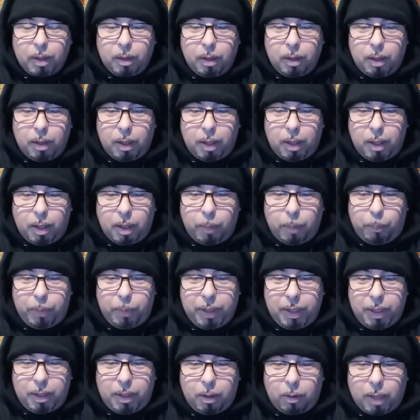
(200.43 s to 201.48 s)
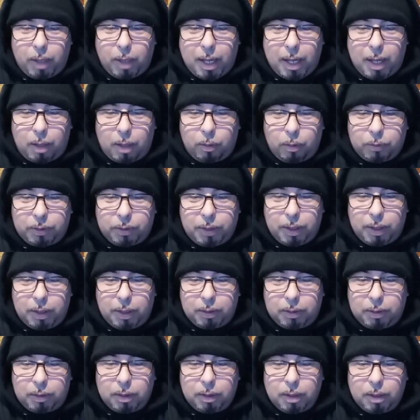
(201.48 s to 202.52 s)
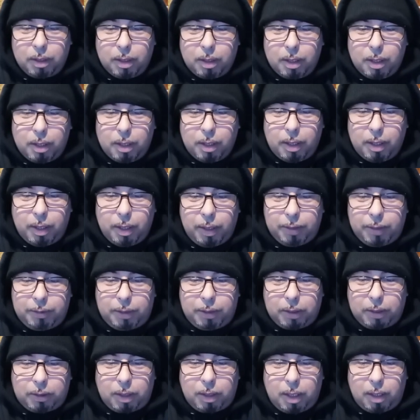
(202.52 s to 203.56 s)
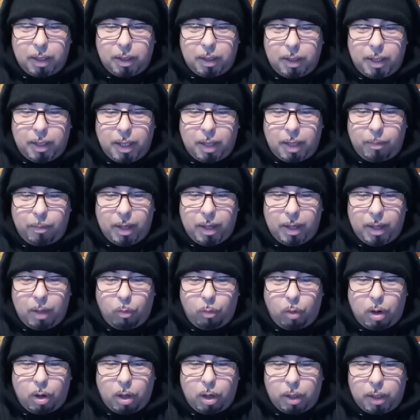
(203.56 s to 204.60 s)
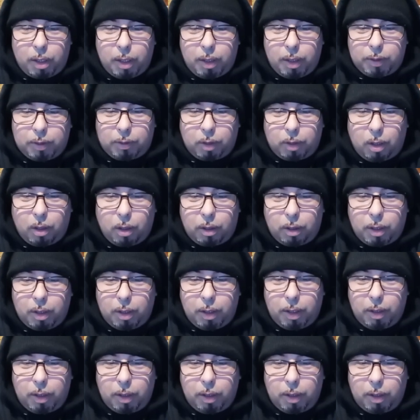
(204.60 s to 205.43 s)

P. Delgado says he's just another dead man walking and talking.